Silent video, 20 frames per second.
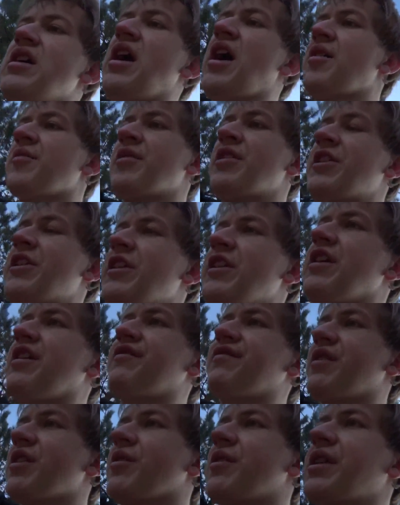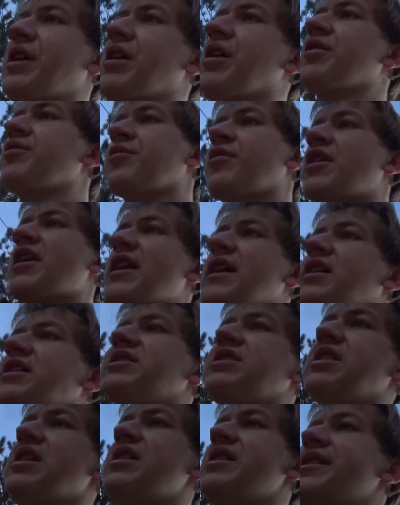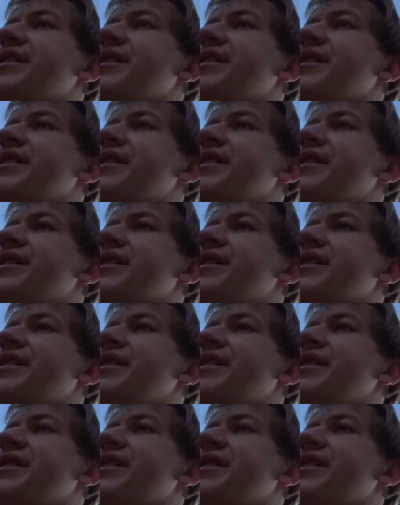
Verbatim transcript: I really love going on walks.